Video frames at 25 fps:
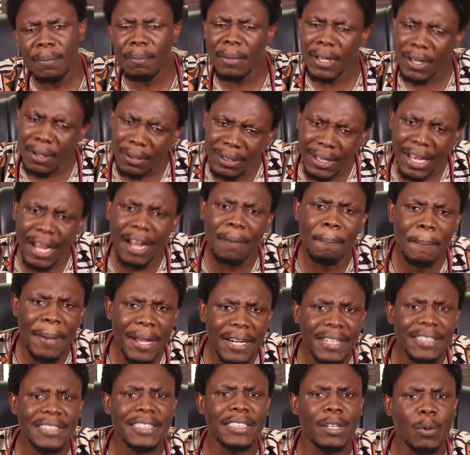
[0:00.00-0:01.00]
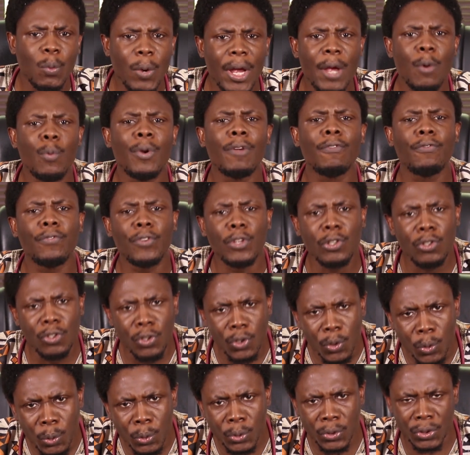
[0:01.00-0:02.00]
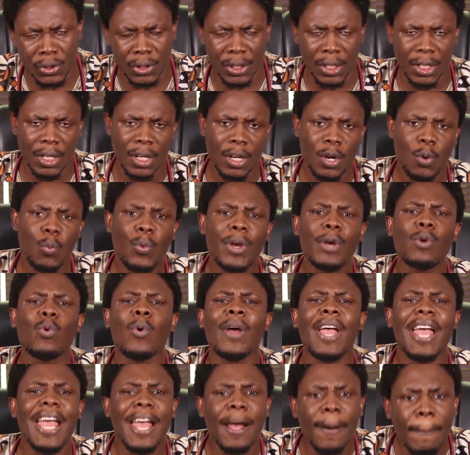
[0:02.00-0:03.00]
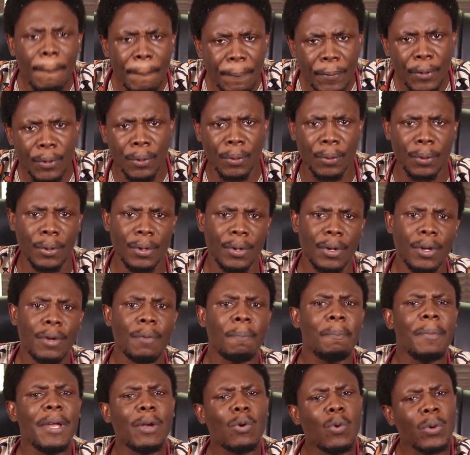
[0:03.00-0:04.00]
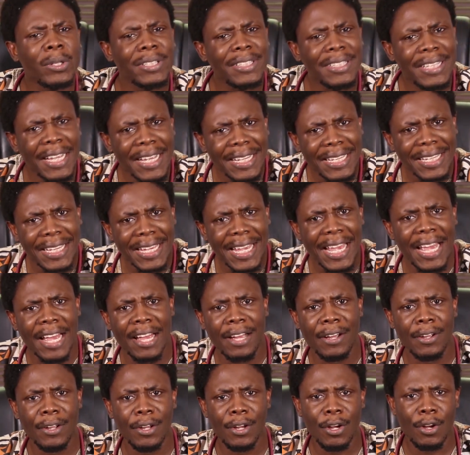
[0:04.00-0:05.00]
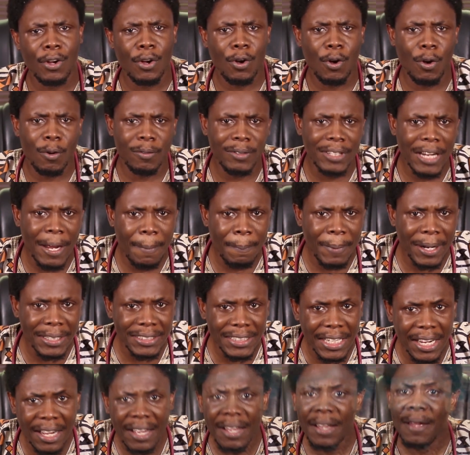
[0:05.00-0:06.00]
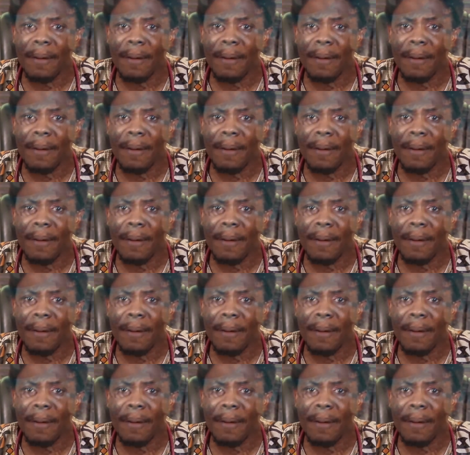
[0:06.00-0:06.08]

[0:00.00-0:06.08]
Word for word: I mean, there are medicine where we feel use, we go help you, we go take care of that matter.